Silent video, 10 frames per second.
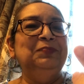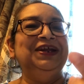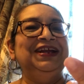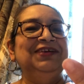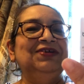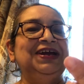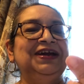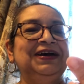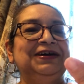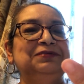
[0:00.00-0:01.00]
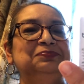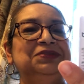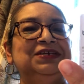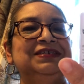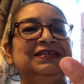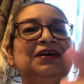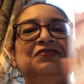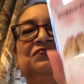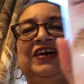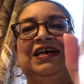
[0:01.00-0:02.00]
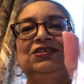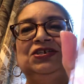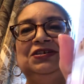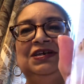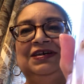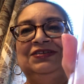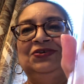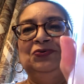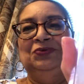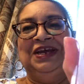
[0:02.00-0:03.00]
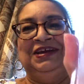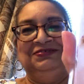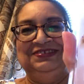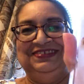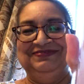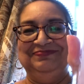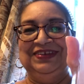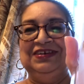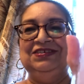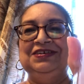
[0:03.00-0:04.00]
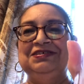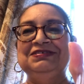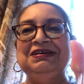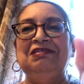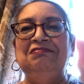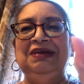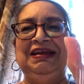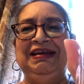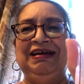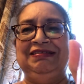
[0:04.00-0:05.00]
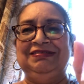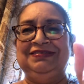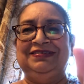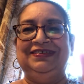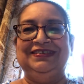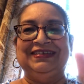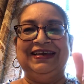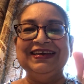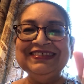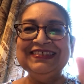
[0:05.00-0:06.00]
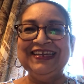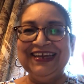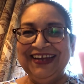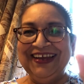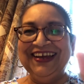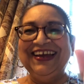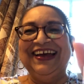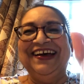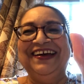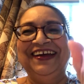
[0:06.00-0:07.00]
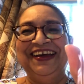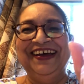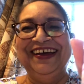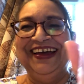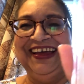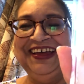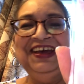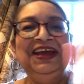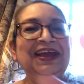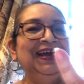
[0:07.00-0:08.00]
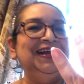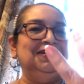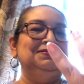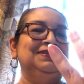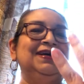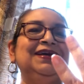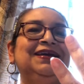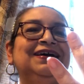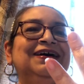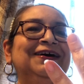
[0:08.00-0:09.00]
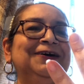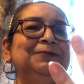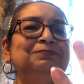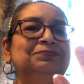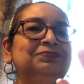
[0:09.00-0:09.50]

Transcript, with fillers: but anyway, um, these are fashion toenails. And she goes, "Oh my god, those are disgusting." and I was like, um,